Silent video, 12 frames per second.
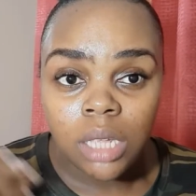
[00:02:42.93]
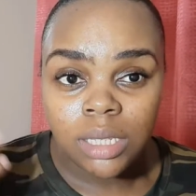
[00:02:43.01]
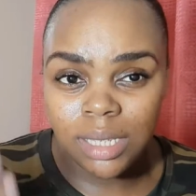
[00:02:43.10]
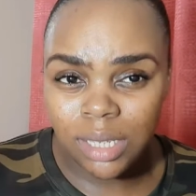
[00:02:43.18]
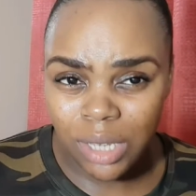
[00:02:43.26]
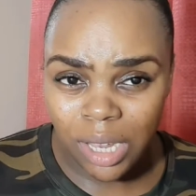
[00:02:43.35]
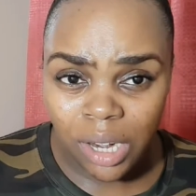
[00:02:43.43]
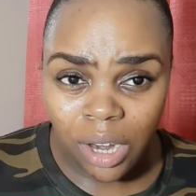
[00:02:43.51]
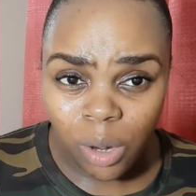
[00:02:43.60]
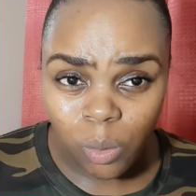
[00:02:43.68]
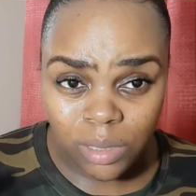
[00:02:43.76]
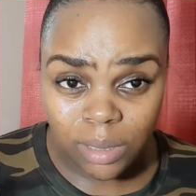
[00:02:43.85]

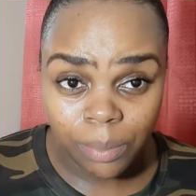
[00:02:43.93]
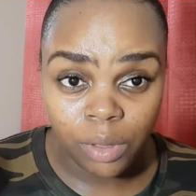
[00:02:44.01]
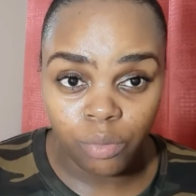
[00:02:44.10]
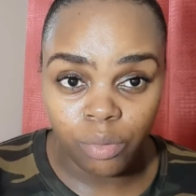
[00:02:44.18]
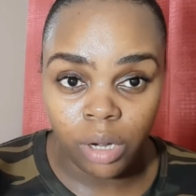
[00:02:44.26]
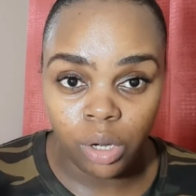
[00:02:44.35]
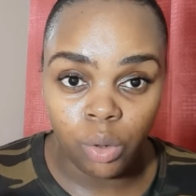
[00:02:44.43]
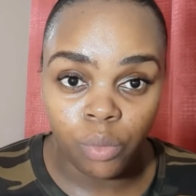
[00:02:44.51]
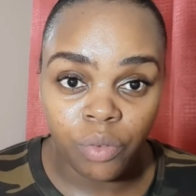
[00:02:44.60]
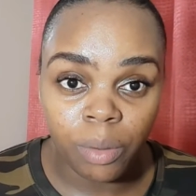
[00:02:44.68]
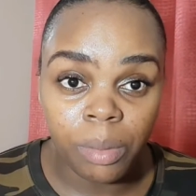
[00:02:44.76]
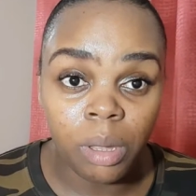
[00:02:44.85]
skincare was something really new
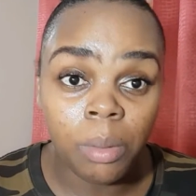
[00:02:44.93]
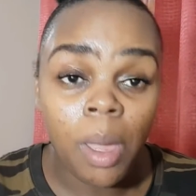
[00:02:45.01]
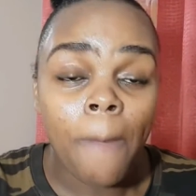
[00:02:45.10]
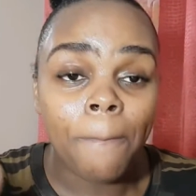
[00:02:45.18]
for me